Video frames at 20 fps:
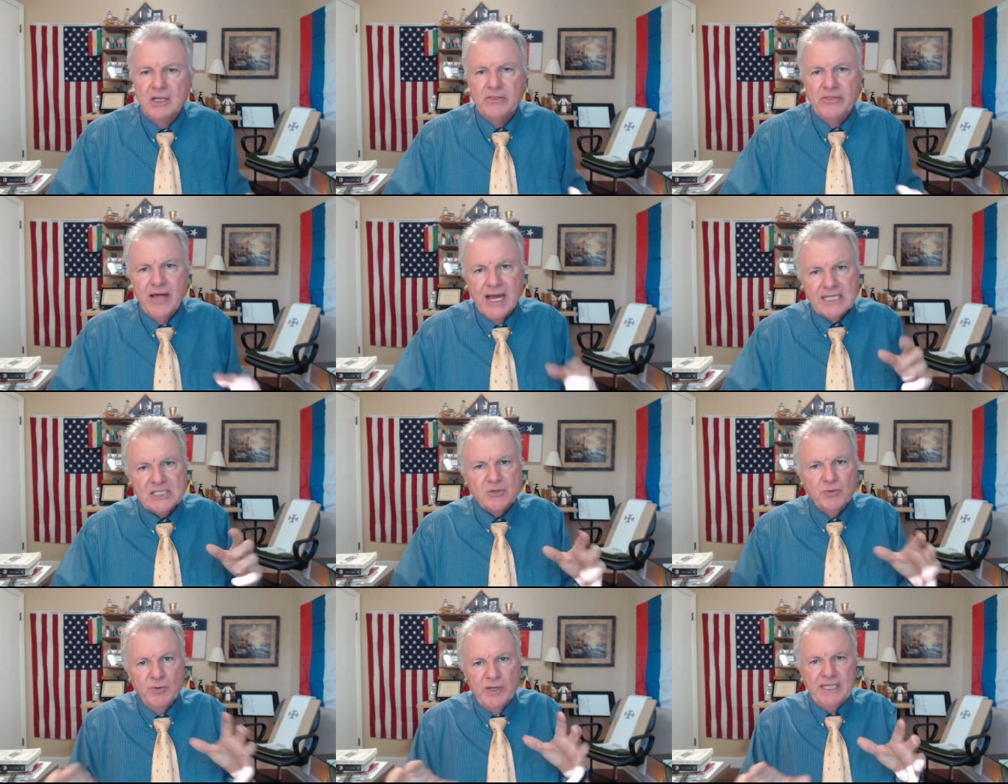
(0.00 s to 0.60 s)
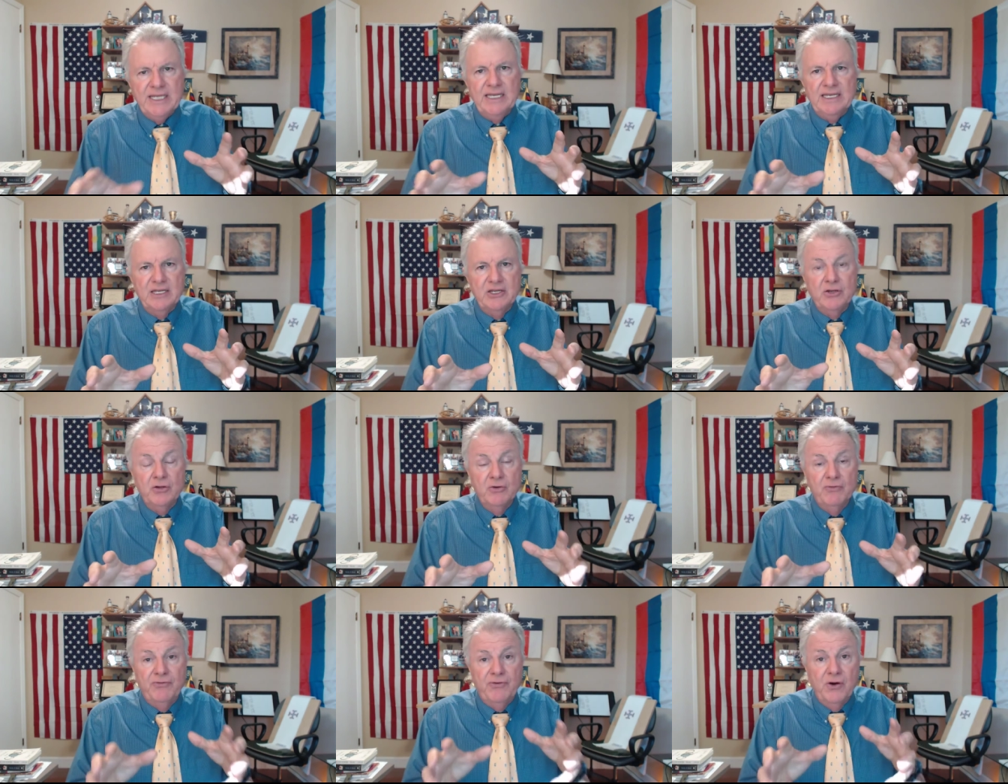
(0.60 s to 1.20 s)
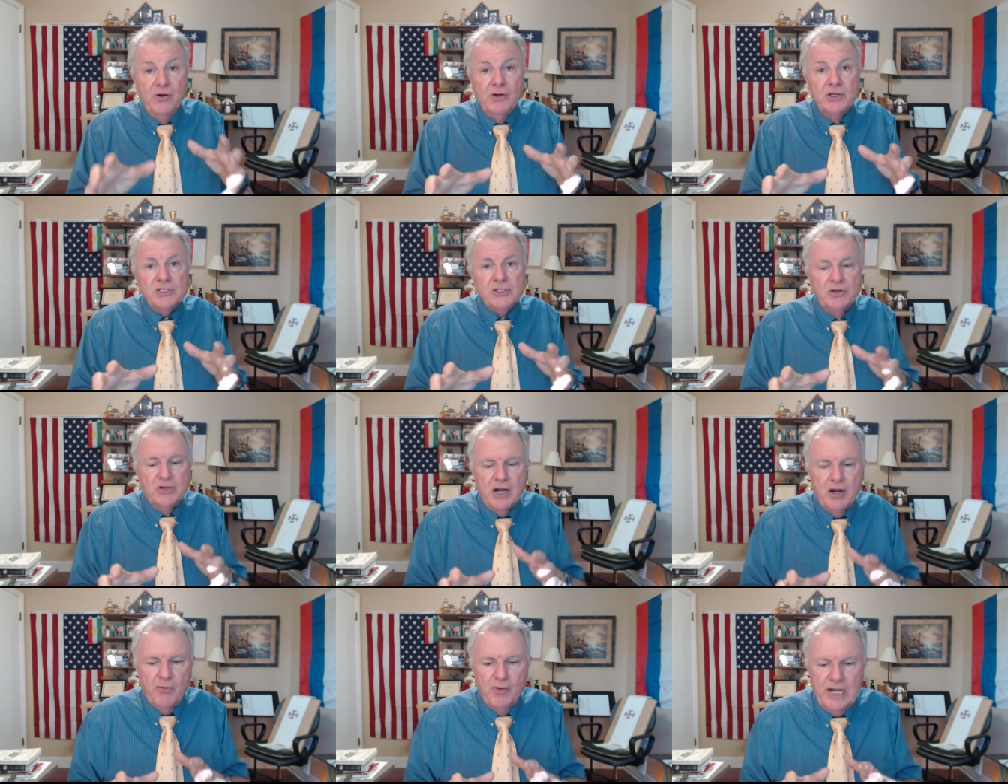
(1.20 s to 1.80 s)
That's what we need to do. Focus
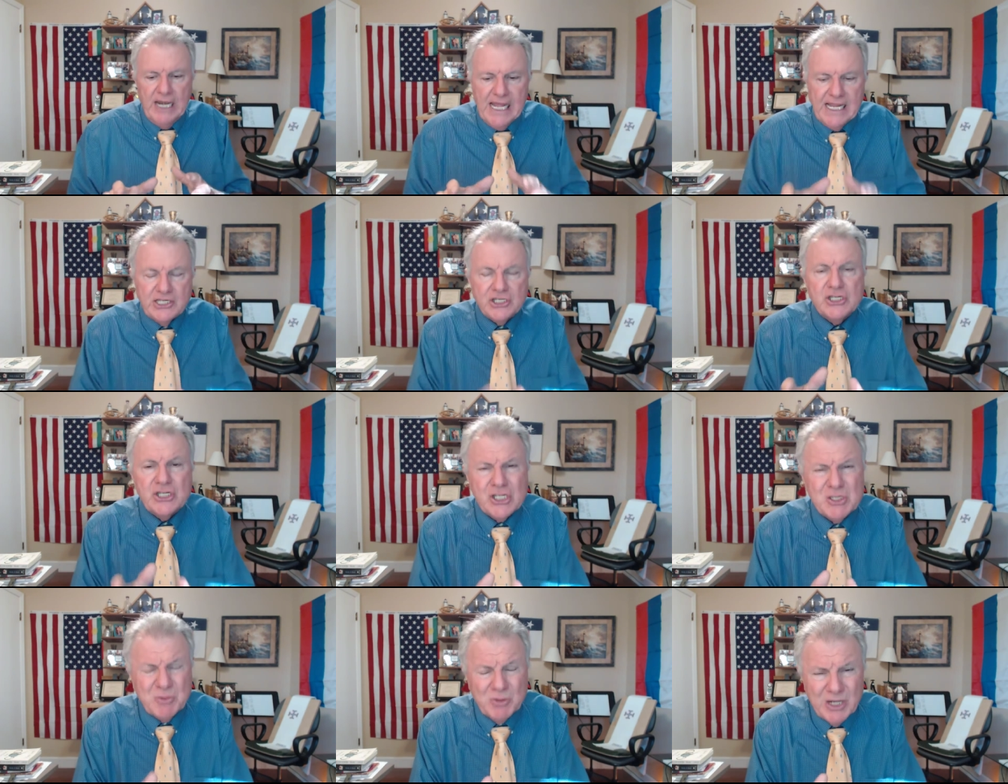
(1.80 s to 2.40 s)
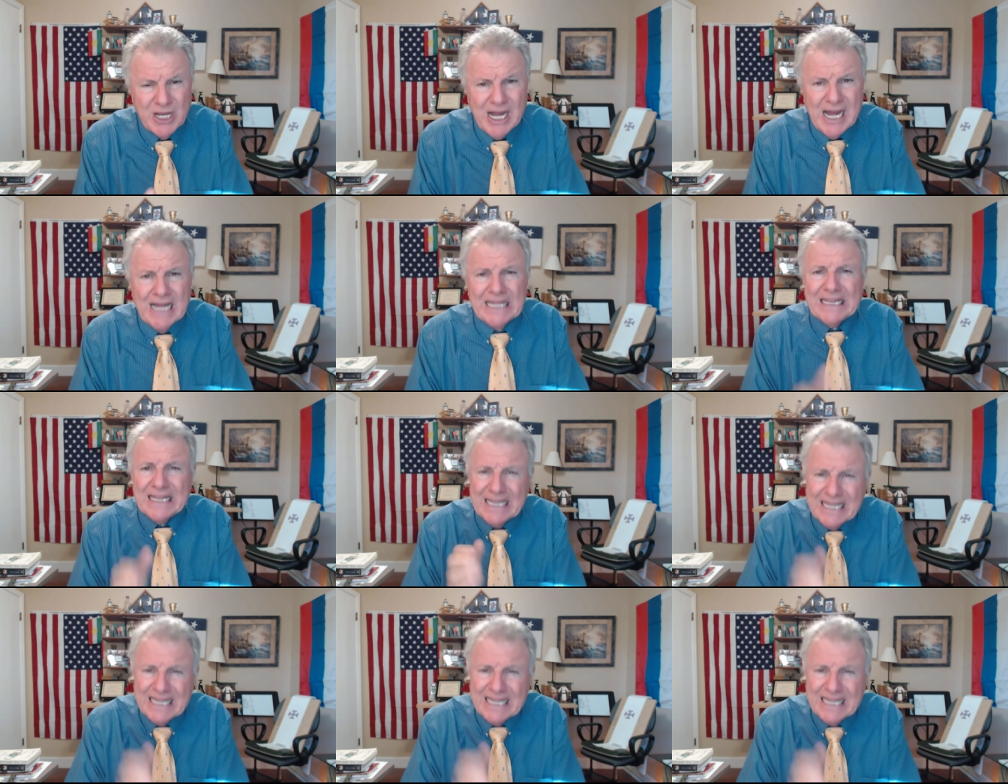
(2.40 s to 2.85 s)
on our relationship with God.